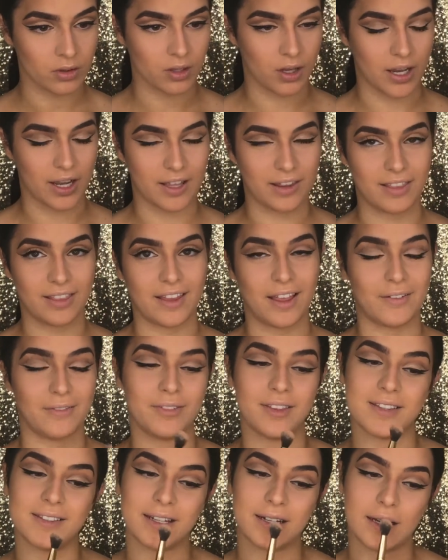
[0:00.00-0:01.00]
I love
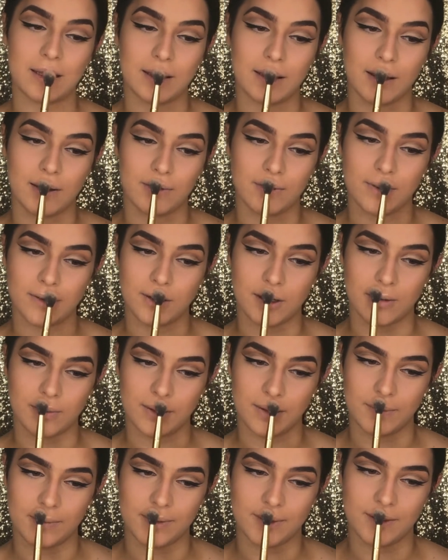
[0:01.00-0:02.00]
this, like I love the top
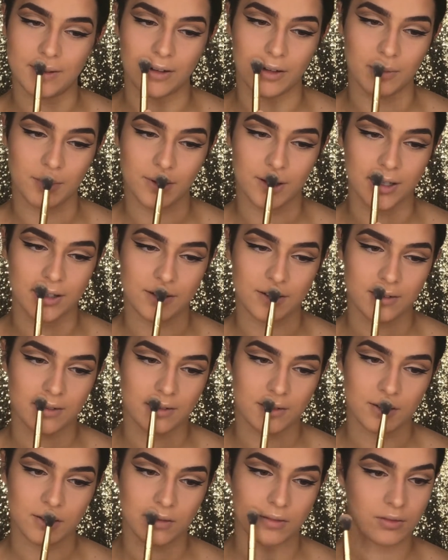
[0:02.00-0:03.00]
lip so much.
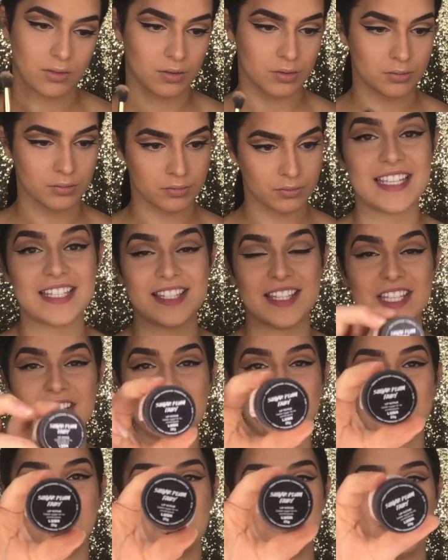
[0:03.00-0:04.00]
Is the
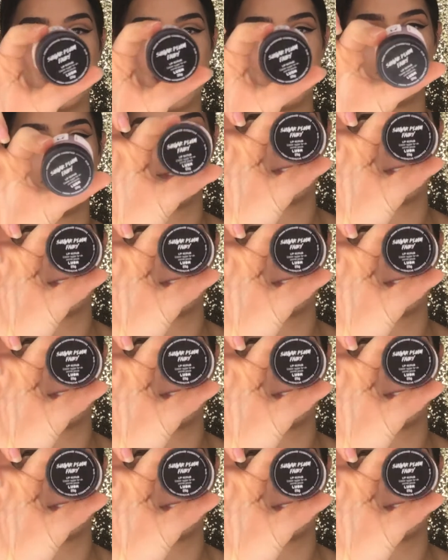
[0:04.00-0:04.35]
Sugar Plum